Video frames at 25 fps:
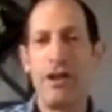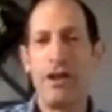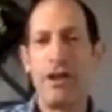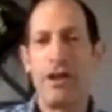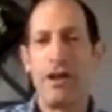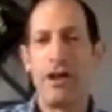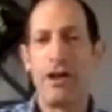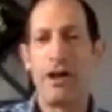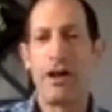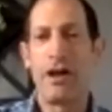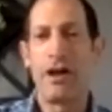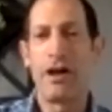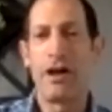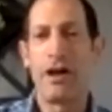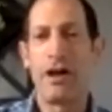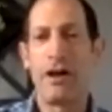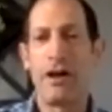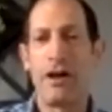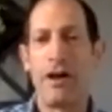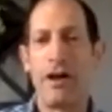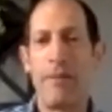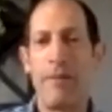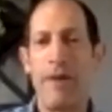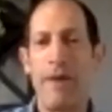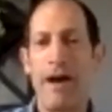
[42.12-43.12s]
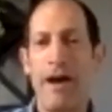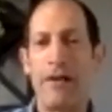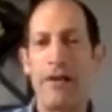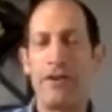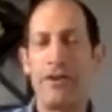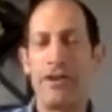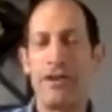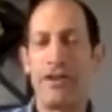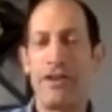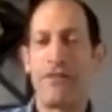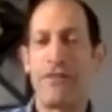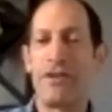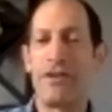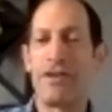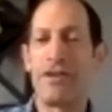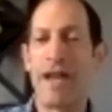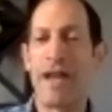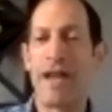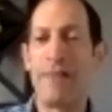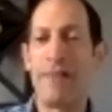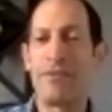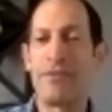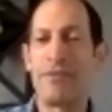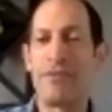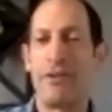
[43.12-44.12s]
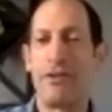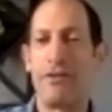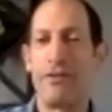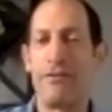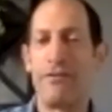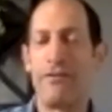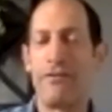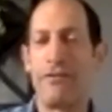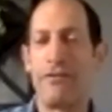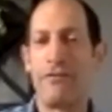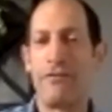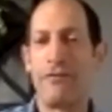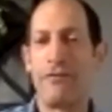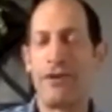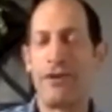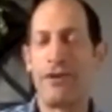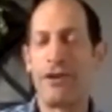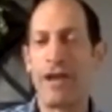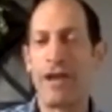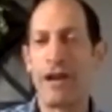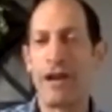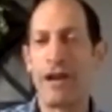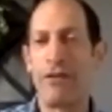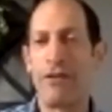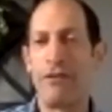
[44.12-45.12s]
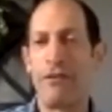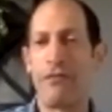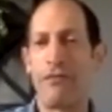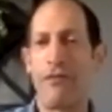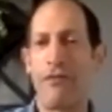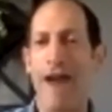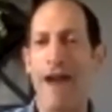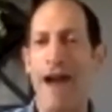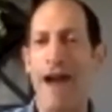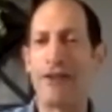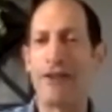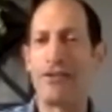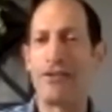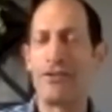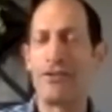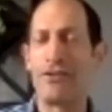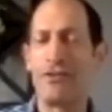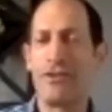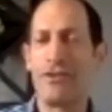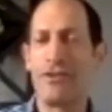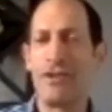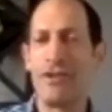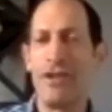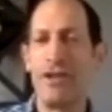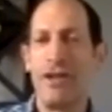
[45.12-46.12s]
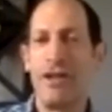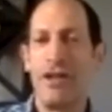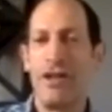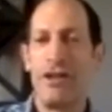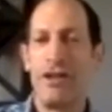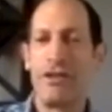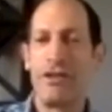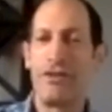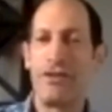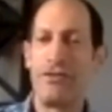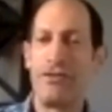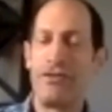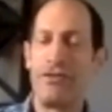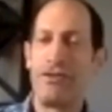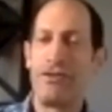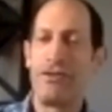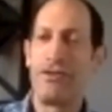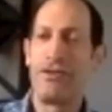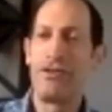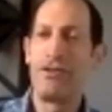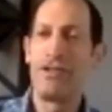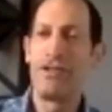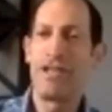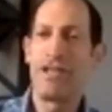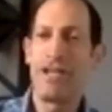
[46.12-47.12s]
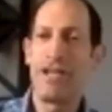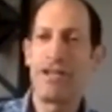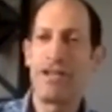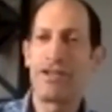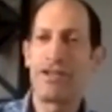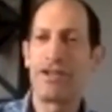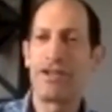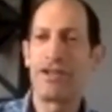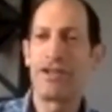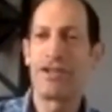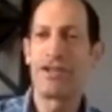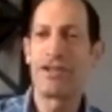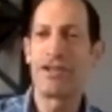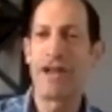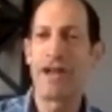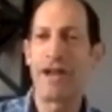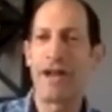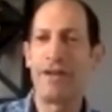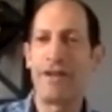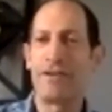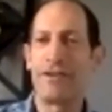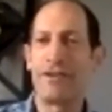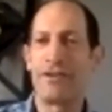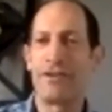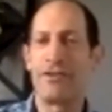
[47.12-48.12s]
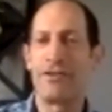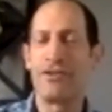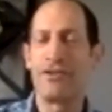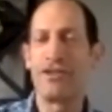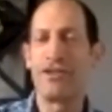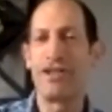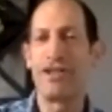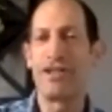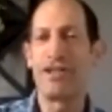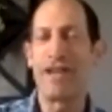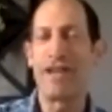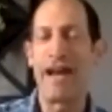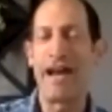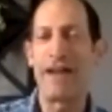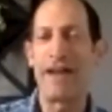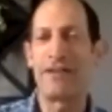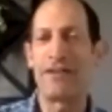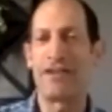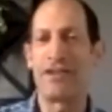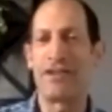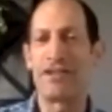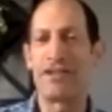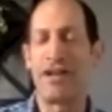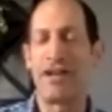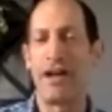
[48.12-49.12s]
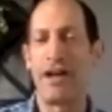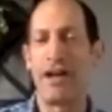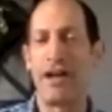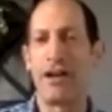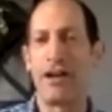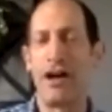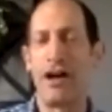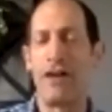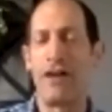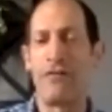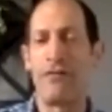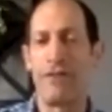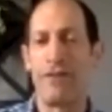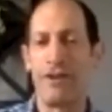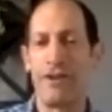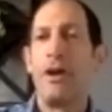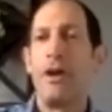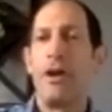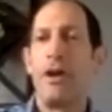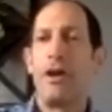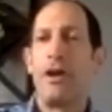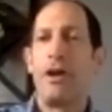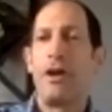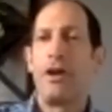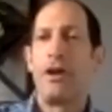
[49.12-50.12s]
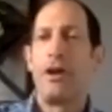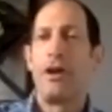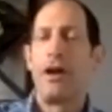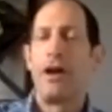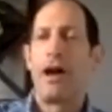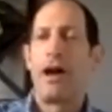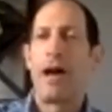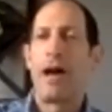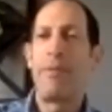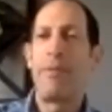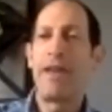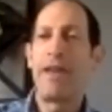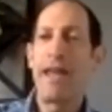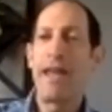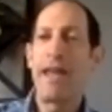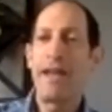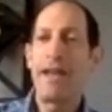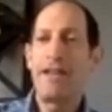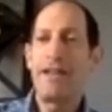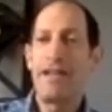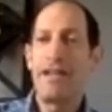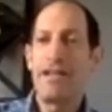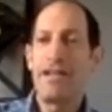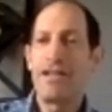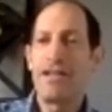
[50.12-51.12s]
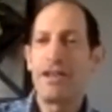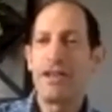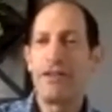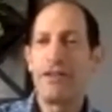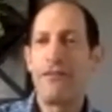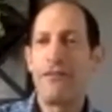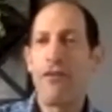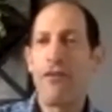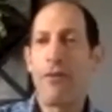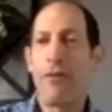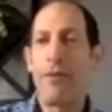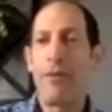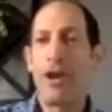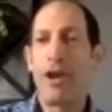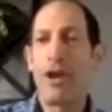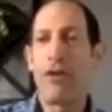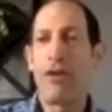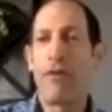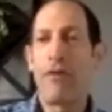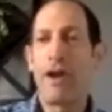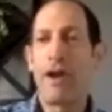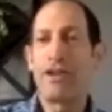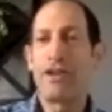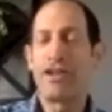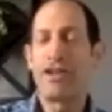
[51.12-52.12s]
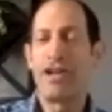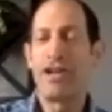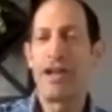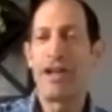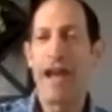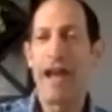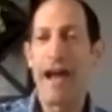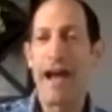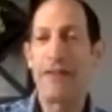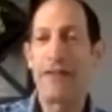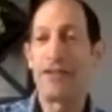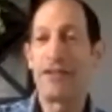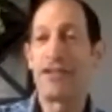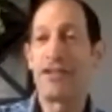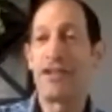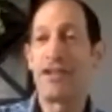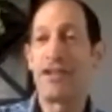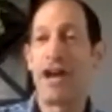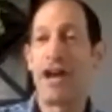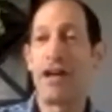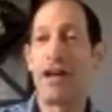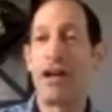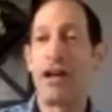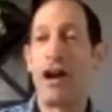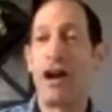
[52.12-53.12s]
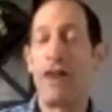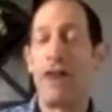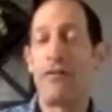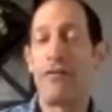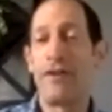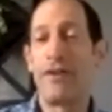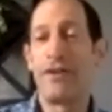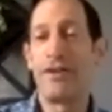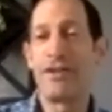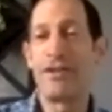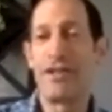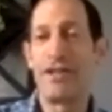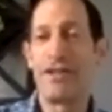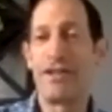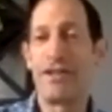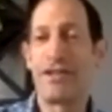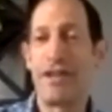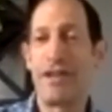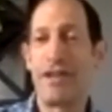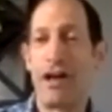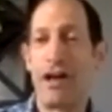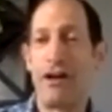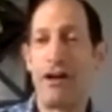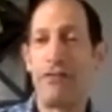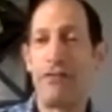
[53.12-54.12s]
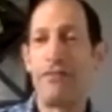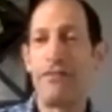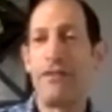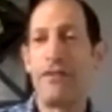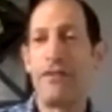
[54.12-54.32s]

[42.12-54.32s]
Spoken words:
about different types of foot and ankle fractures to teach the Sign surgeons at the Sign conference. I began teaching deformity correction at the Sign conference itself,